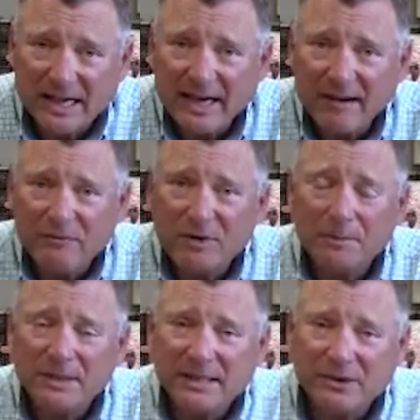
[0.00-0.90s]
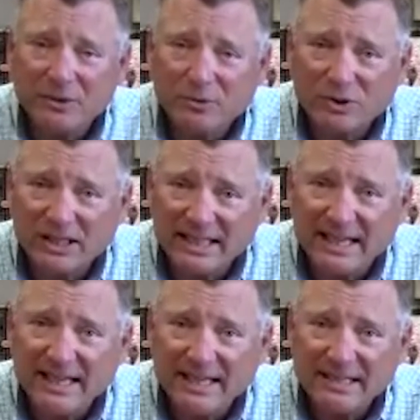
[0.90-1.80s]
have the potential to
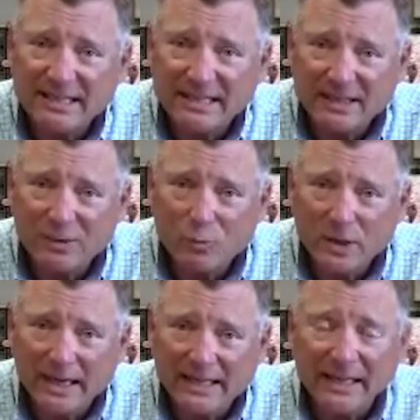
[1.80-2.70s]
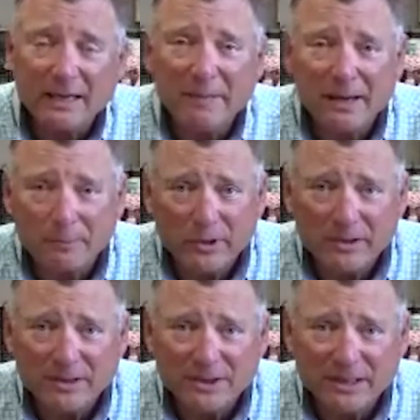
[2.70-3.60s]
get in the way. Think about
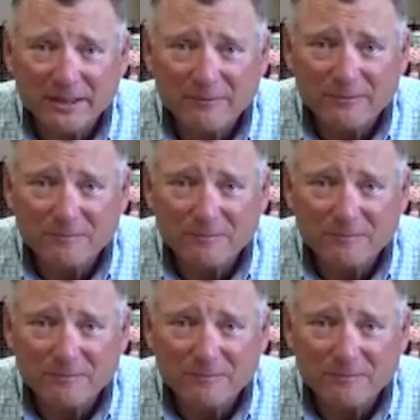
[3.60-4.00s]
prayer itself.